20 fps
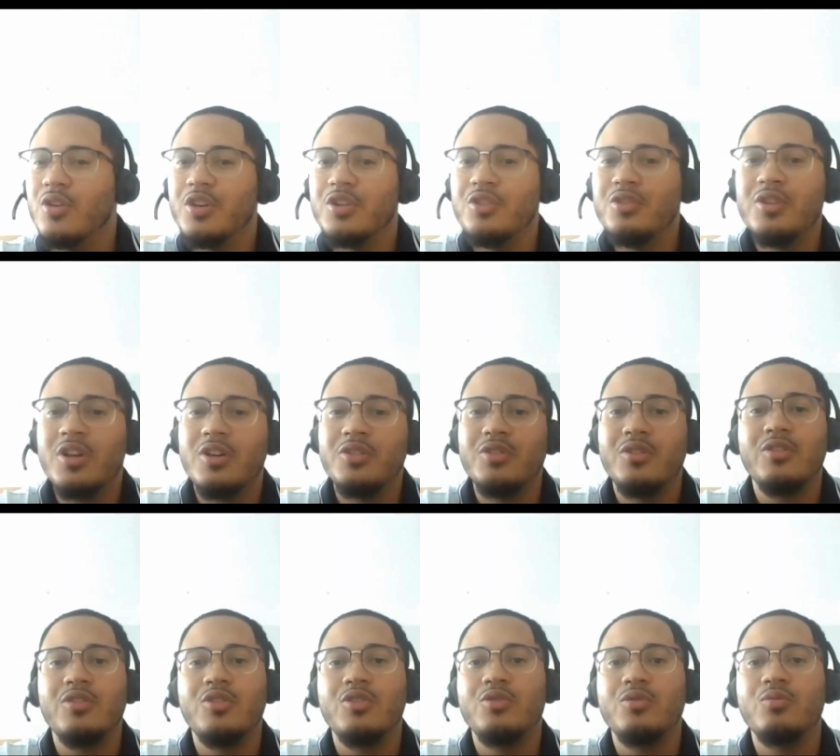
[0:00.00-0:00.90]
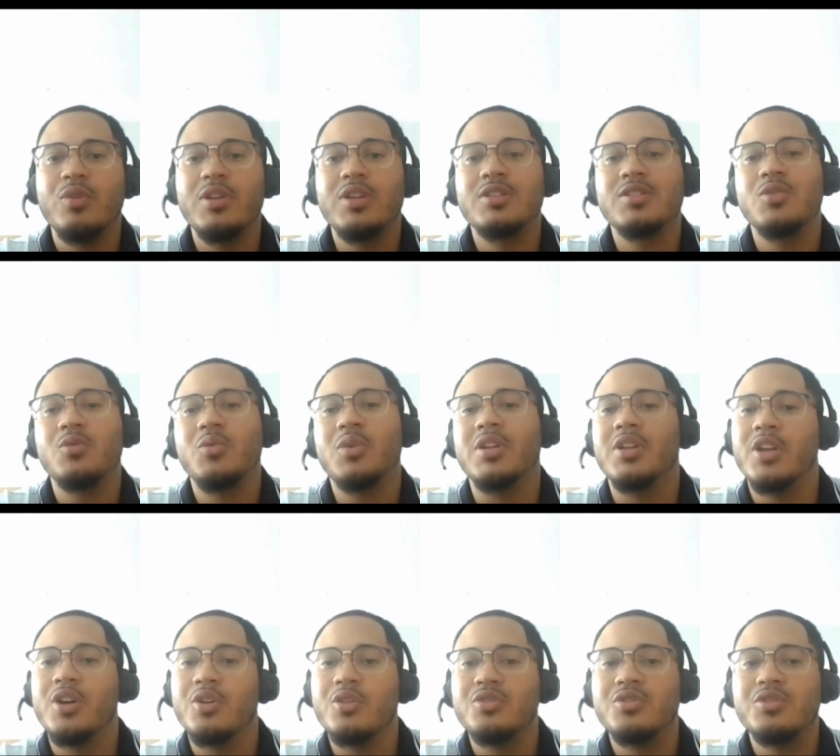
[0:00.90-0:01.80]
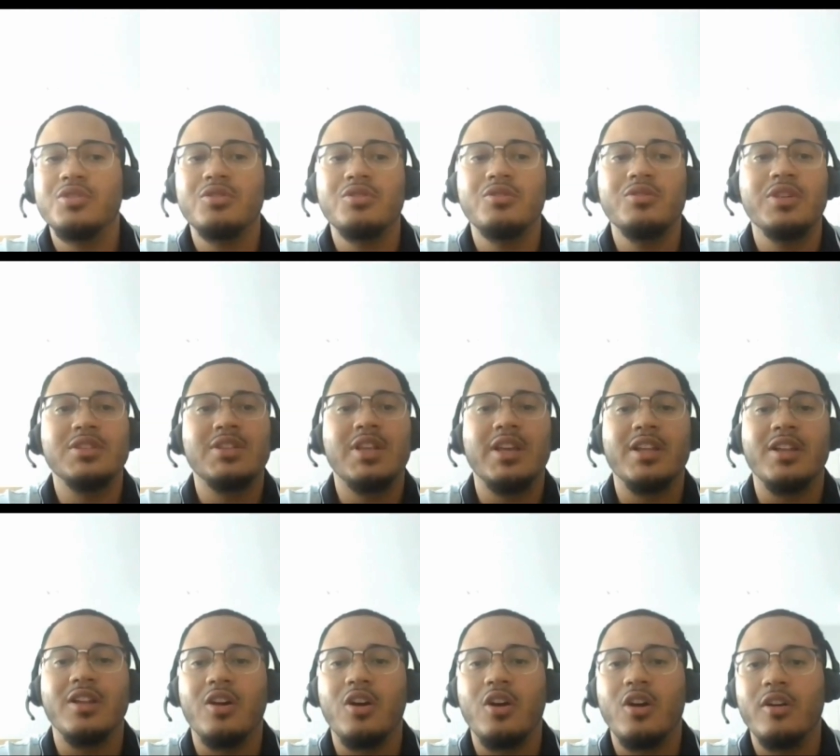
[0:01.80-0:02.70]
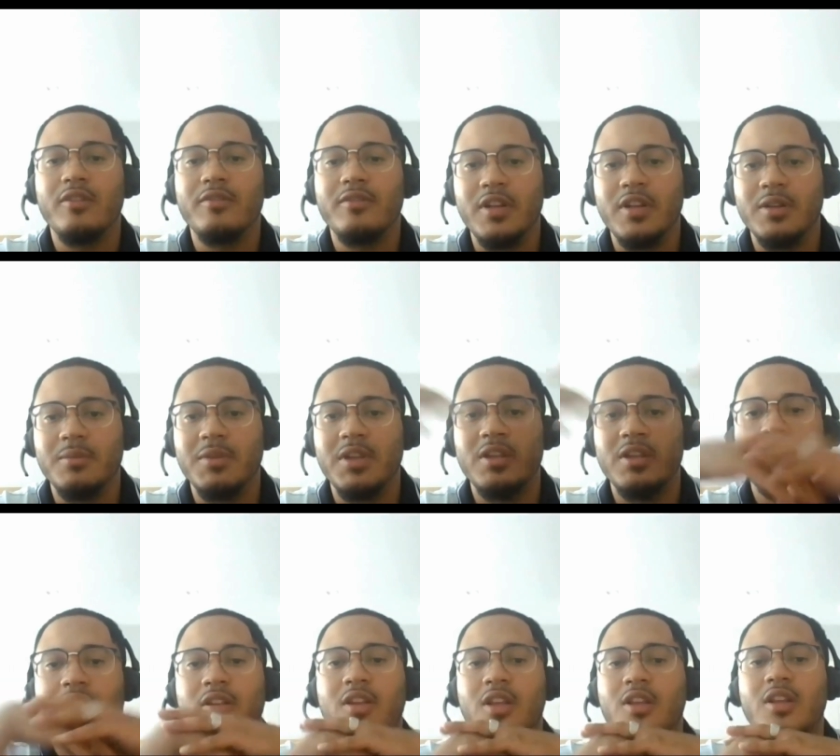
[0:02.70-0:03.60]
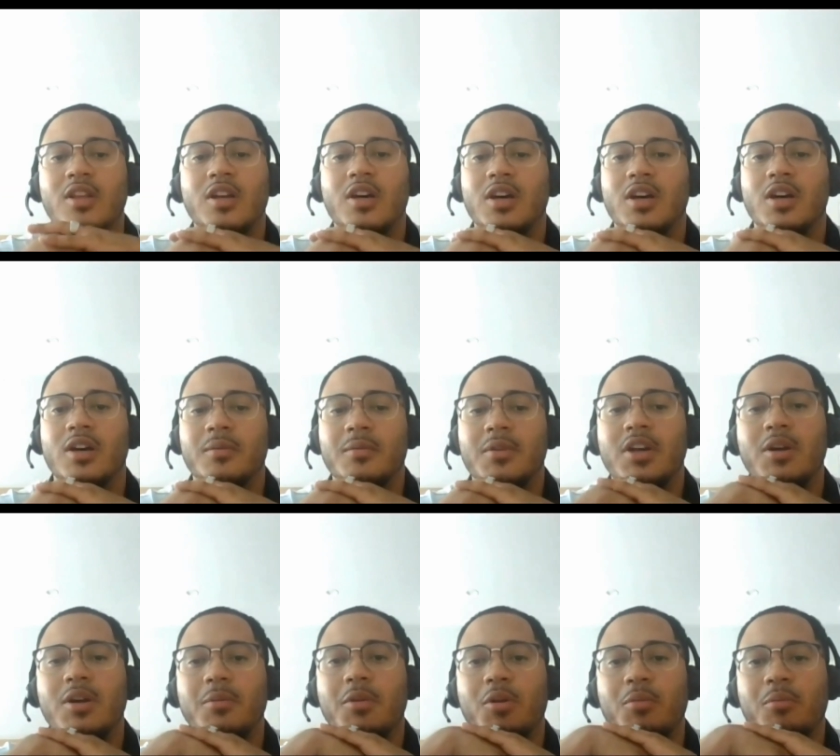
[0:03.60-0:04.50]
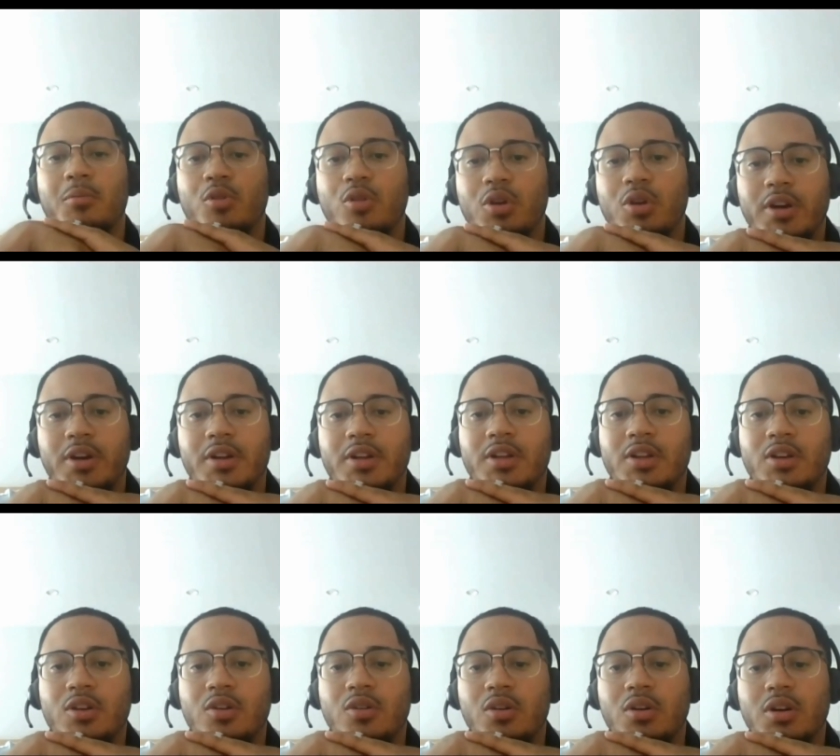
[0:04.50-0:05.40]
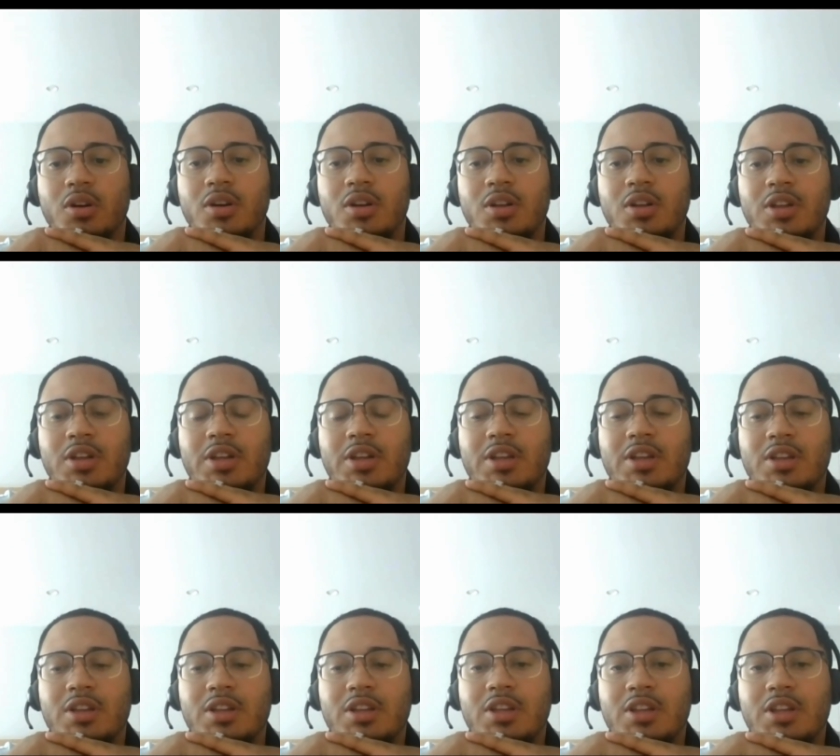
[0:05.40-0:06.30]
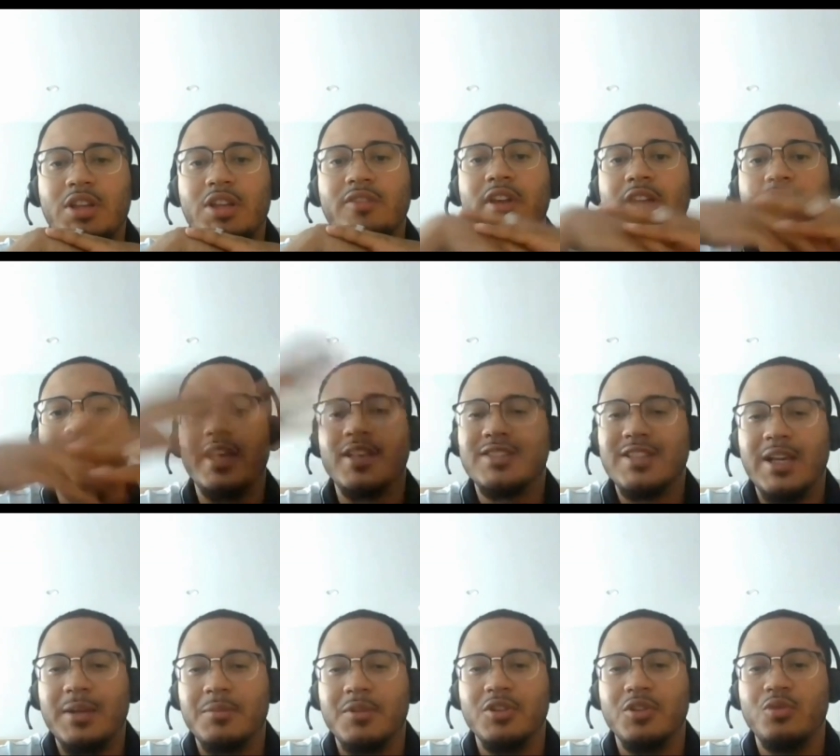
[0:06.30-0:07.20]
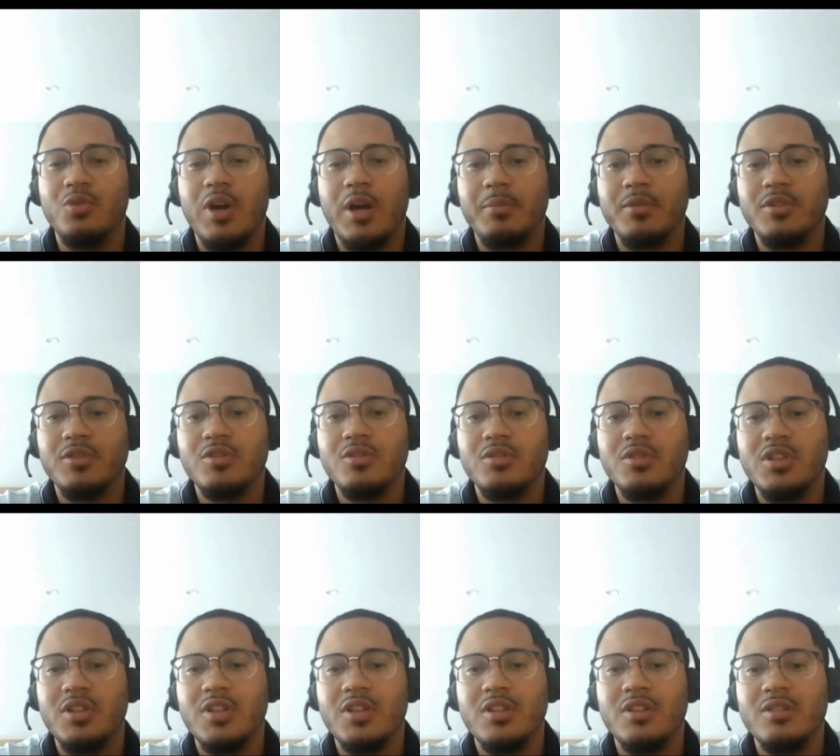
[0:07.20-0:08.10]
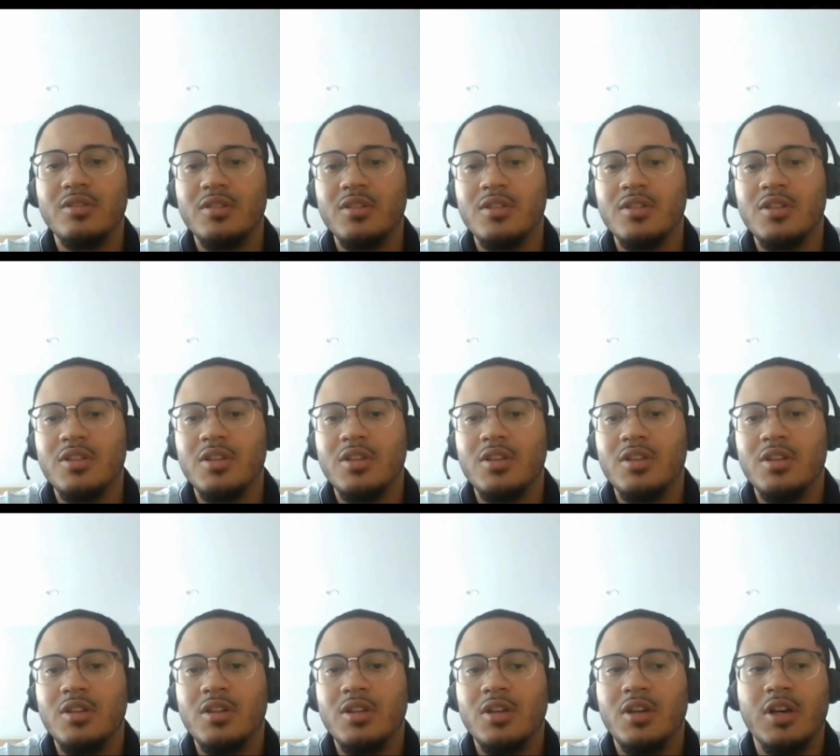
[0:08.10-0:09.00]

interested or you know you, you when someone knows you it's kind of hard for them to um, come on board or even accept a new opportunity